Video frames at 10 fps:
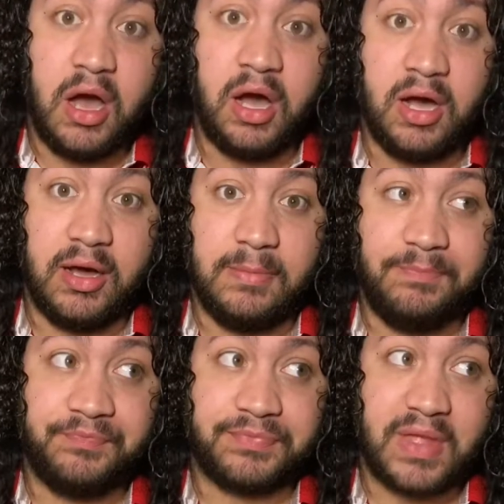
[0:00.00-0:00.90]

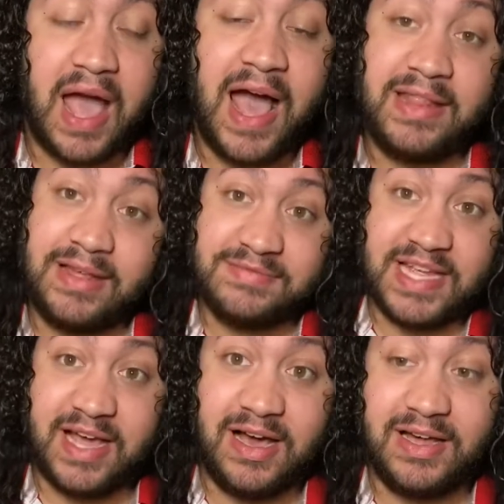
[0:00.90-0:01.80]
Um, I love
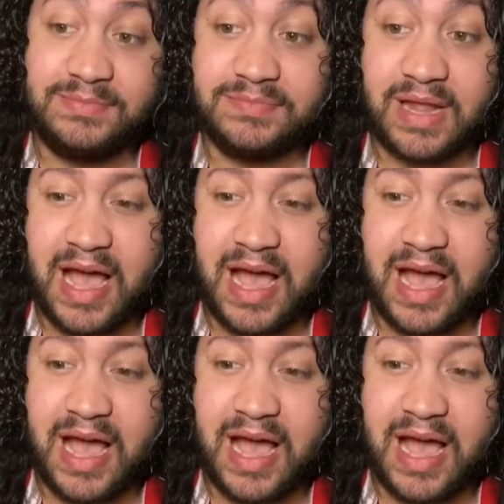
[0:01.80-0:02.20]
Taeyeon.